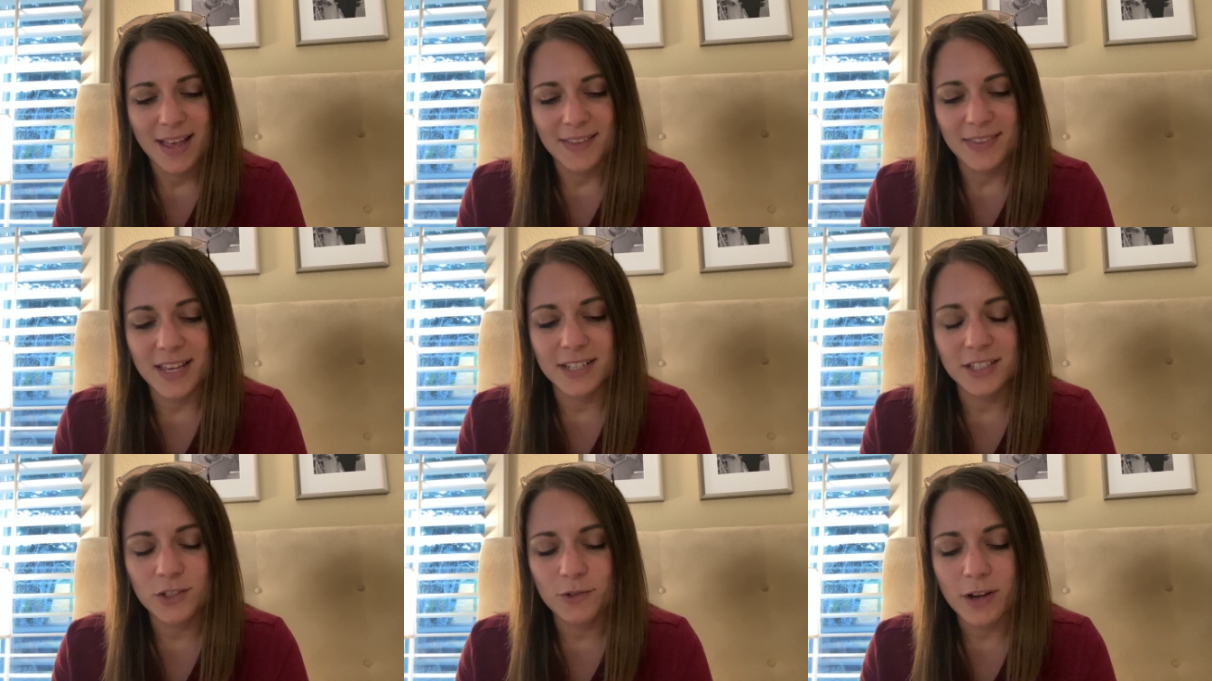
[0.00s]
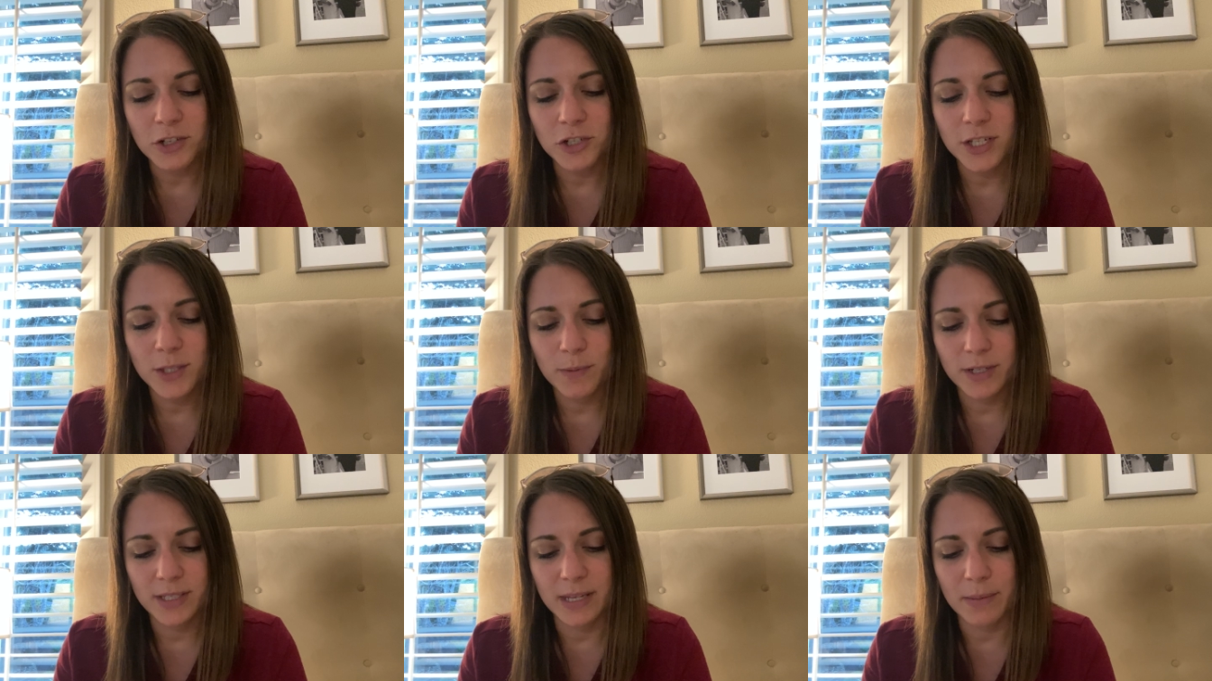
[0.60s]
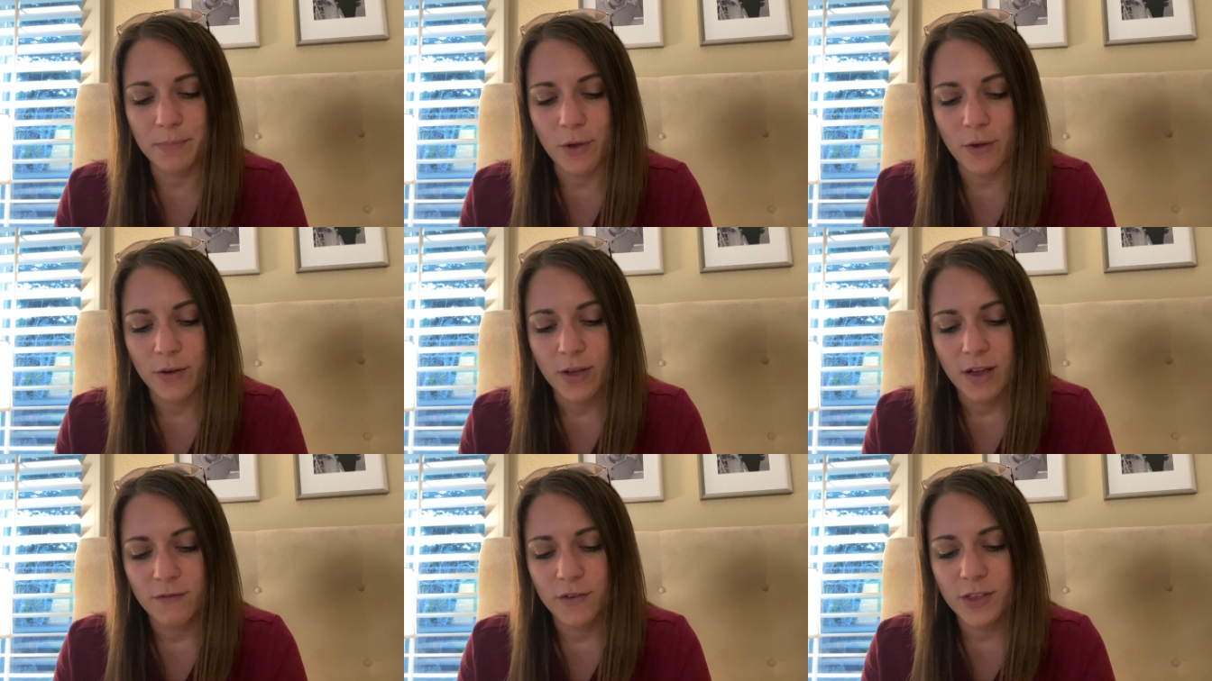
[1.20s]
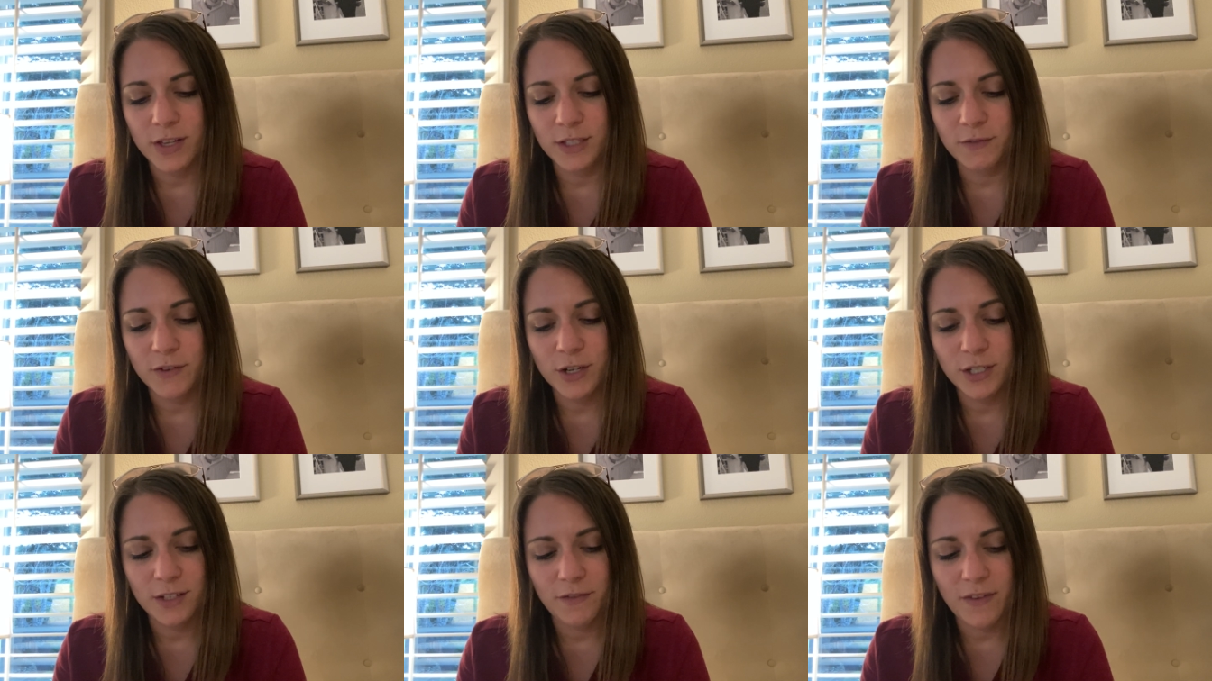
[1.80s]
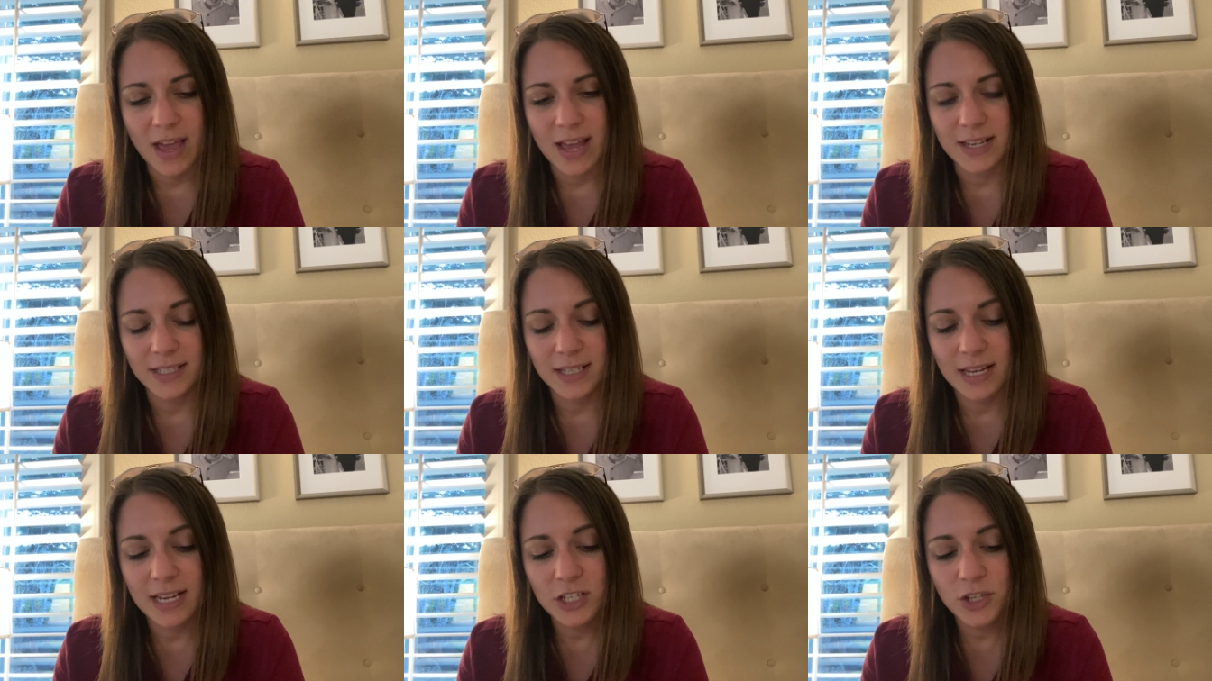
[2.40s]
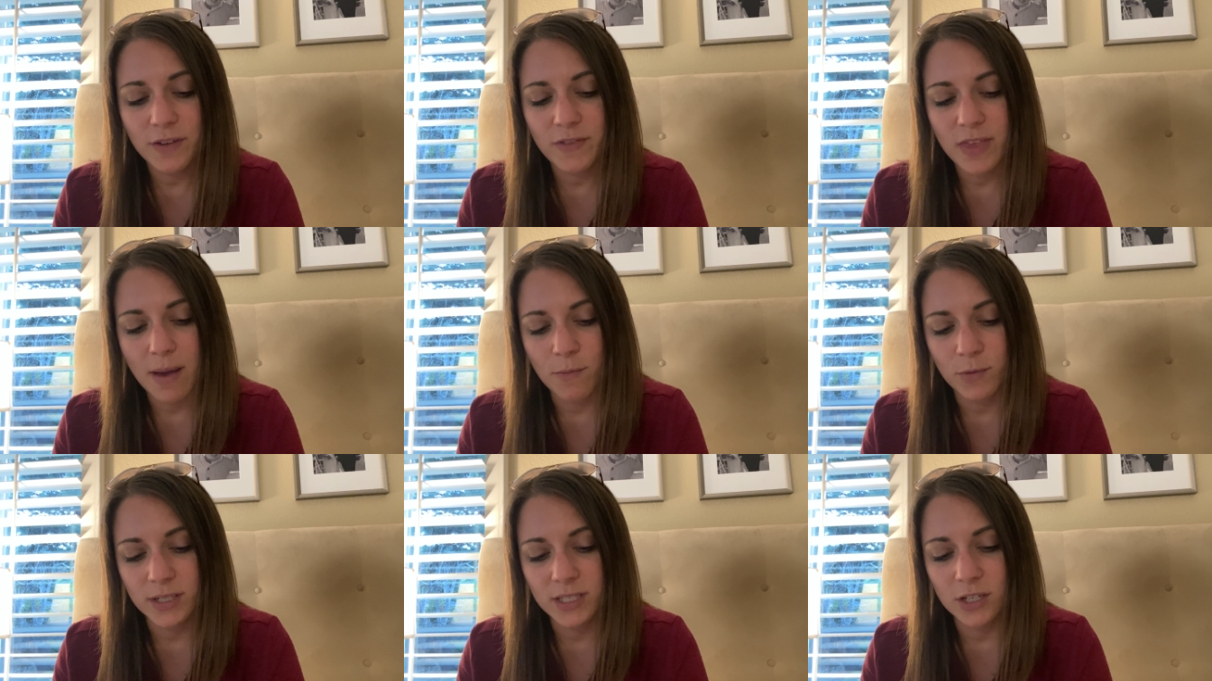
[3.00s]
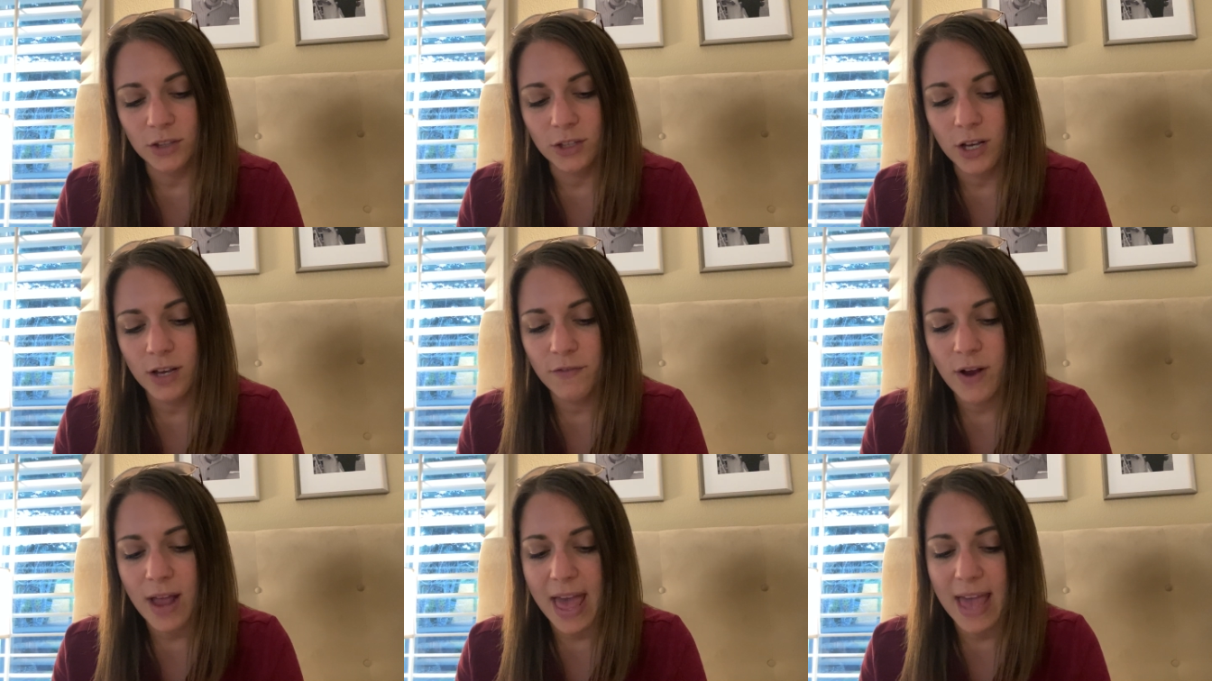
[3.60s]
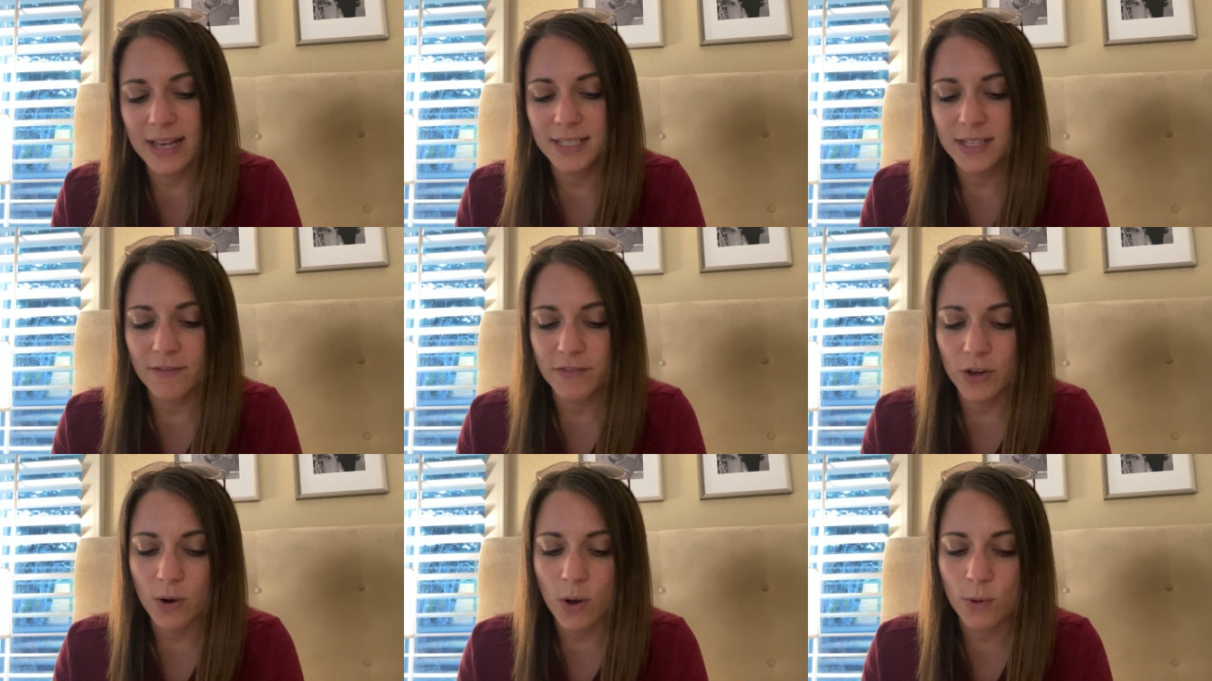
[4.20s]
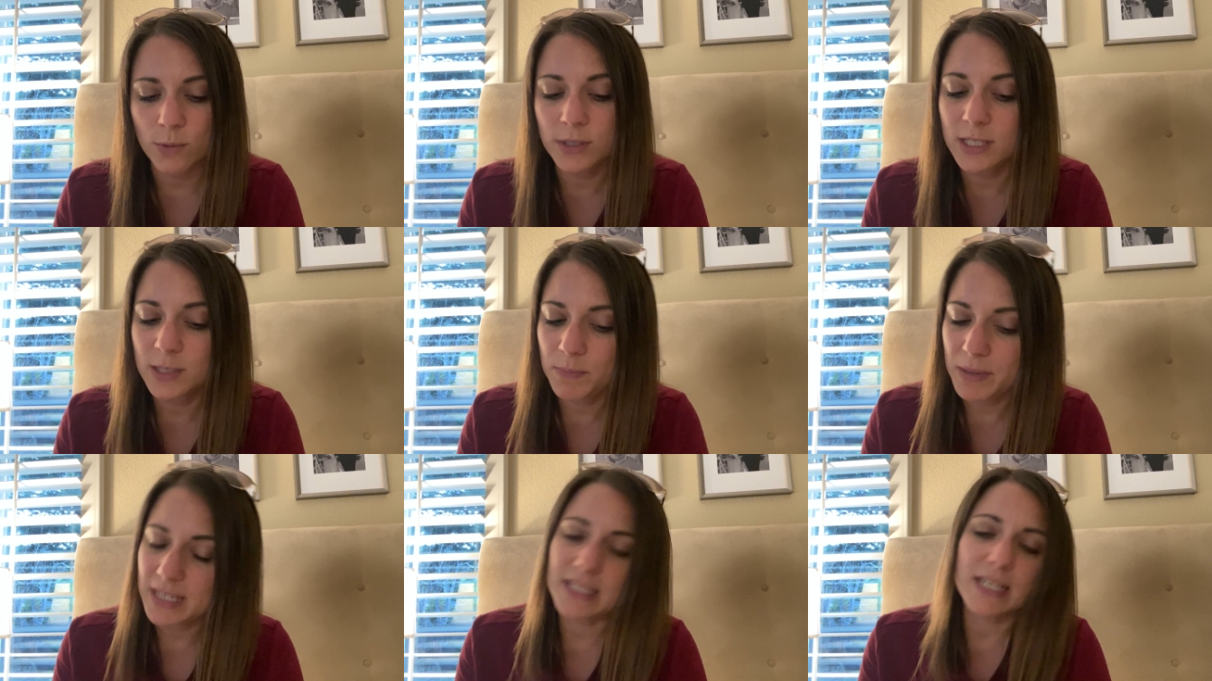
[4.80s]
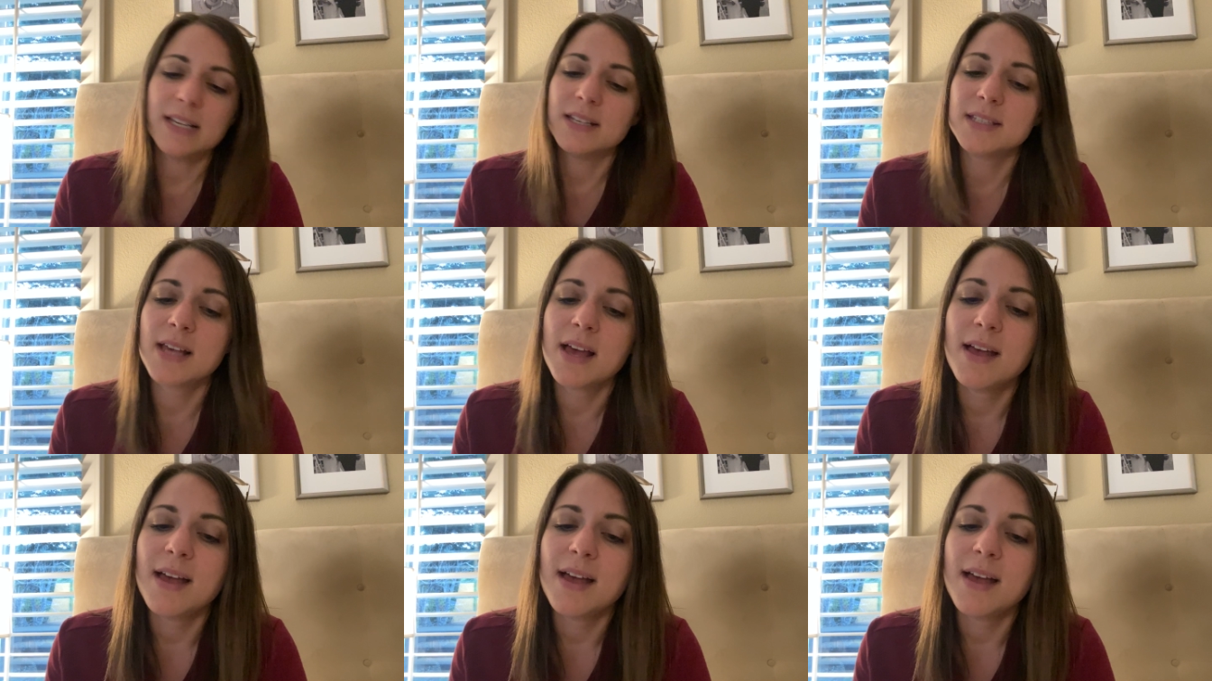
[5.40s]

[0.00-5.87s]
The instructions were simple. For this first phase, each of them was to look for eggs of their own species,